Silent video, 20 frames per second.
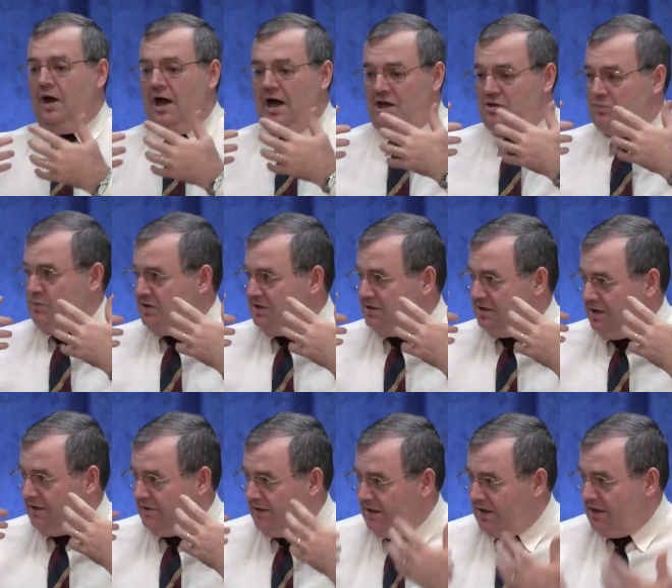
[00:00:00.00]
as we
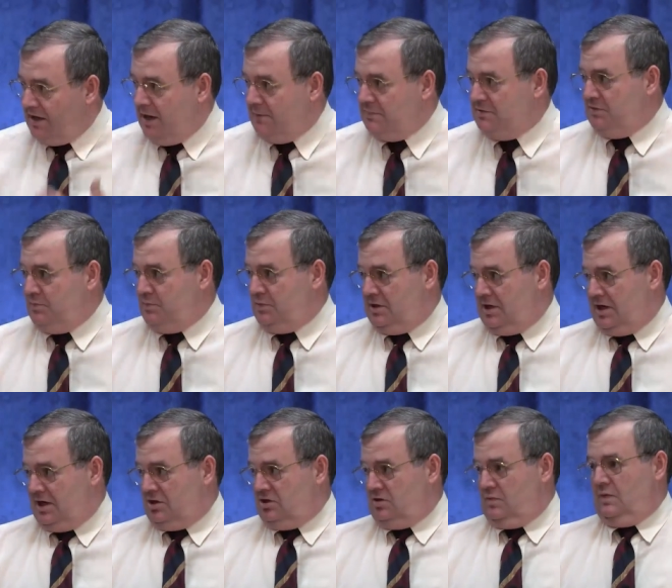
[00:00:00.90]
see the collapse of
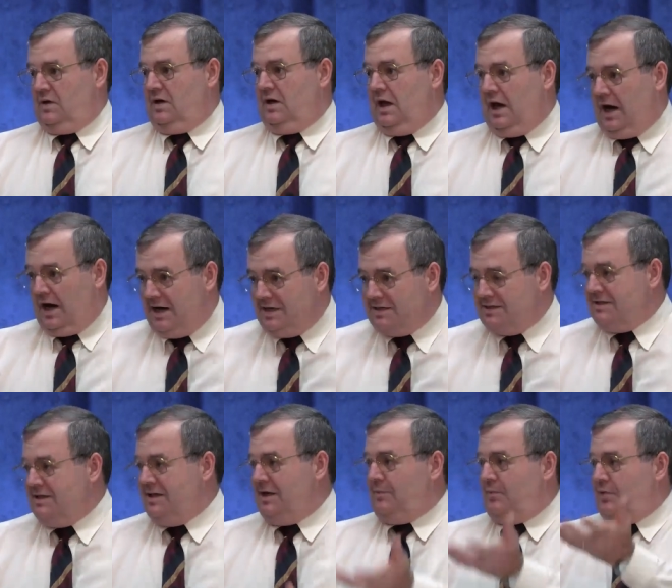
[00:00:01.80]
production, we are
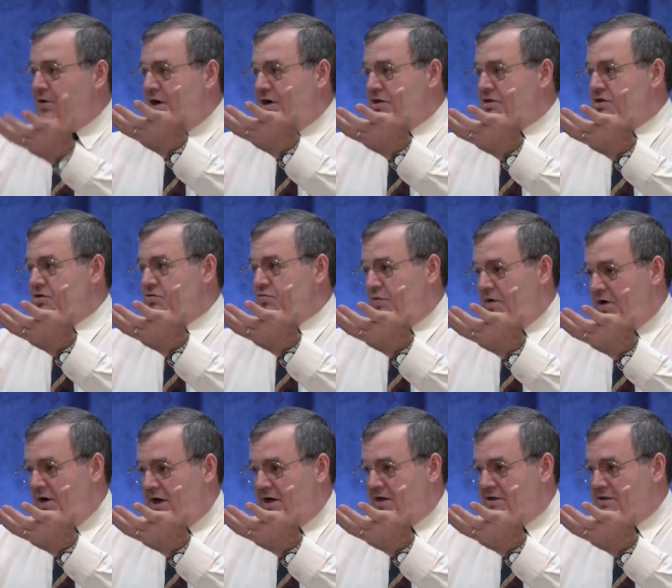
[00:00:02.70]
seeing prices
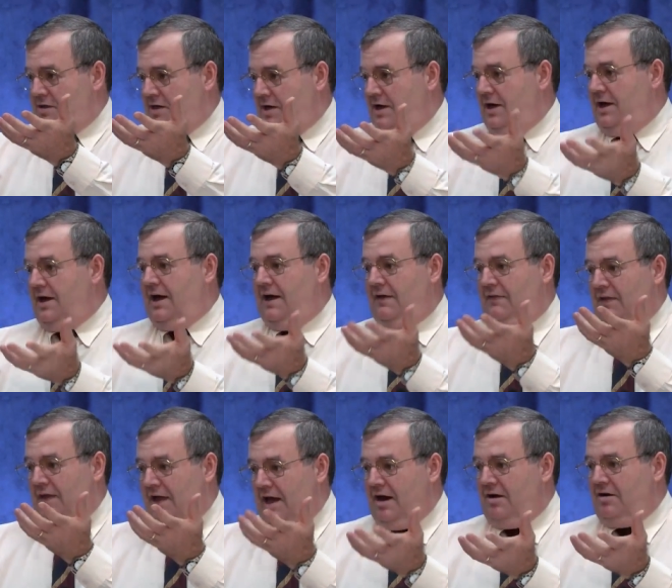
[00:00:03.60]
rise.
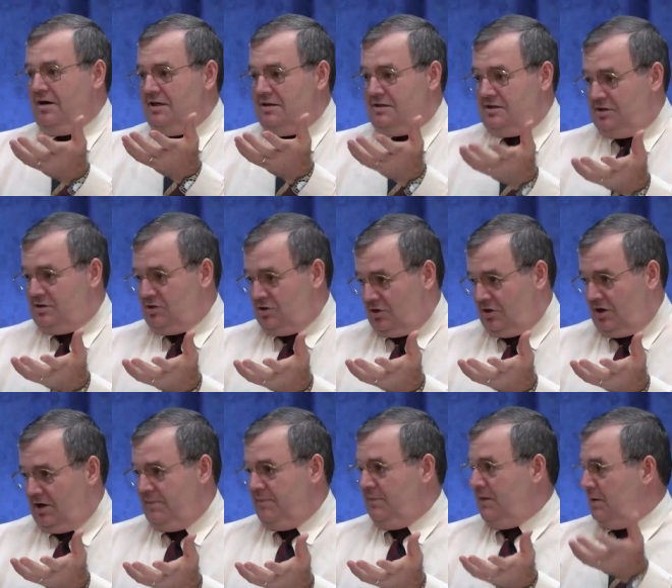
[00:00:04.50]
And now is the
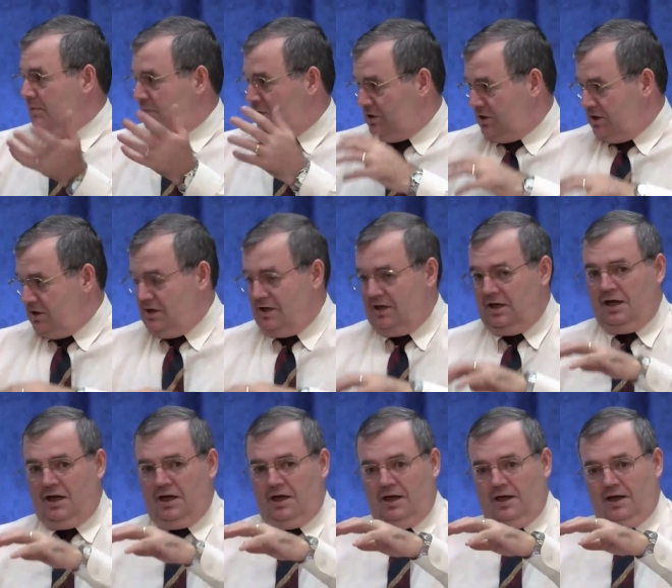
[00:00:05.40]
time,
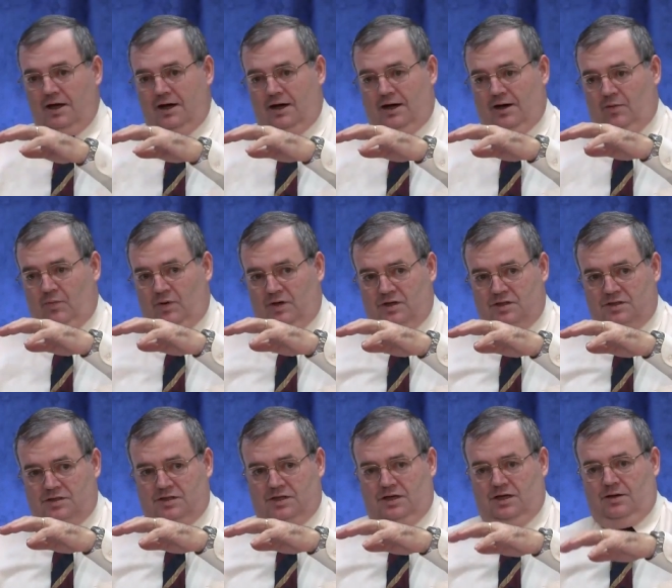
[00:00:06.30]
particularly uh, when you
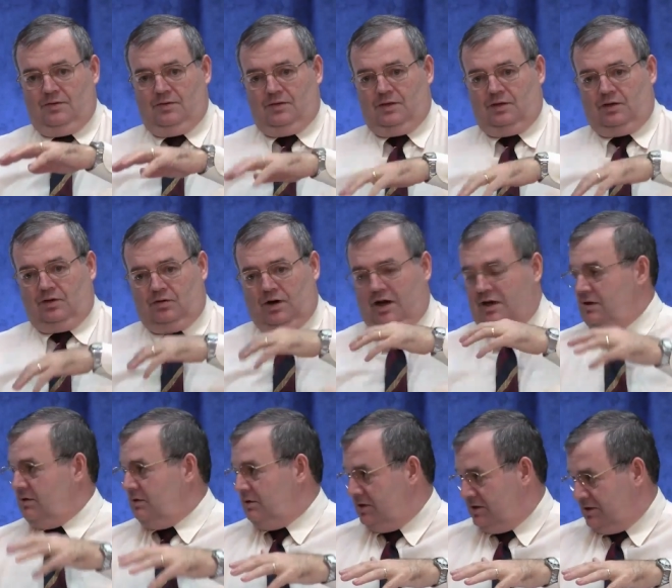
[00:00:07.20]
see the great
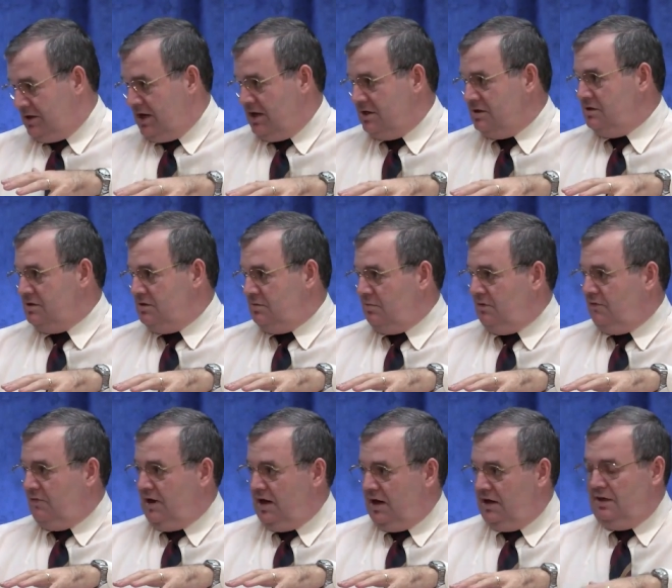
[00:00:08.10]
disasters that
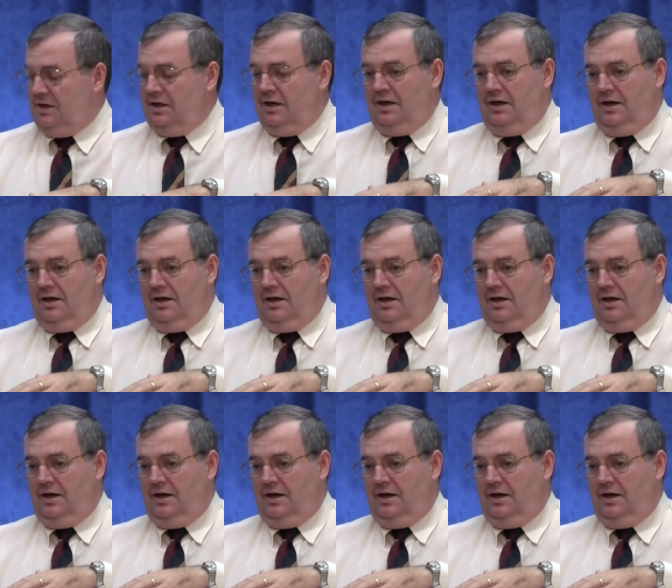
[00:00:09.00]
we've had